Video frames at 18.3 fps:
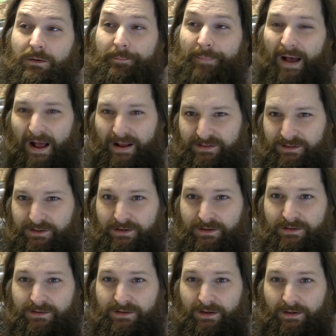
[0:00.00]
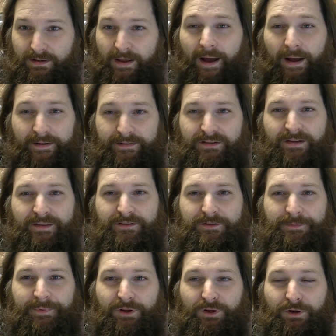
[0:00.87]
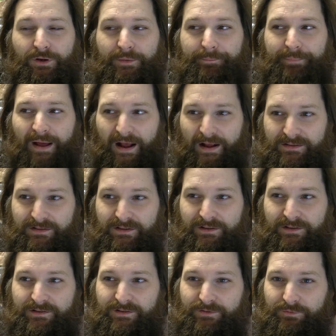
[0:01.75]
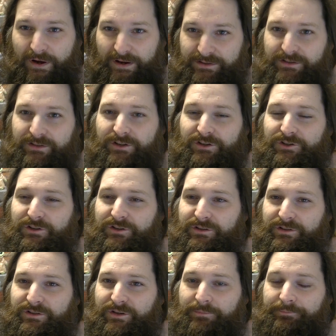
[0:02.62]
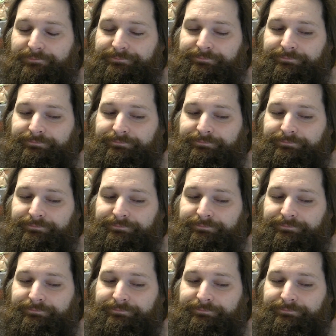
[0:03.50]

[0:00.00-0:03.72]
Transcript: pastas. Yeah, I'd say this would be good in pastas, rice dishes,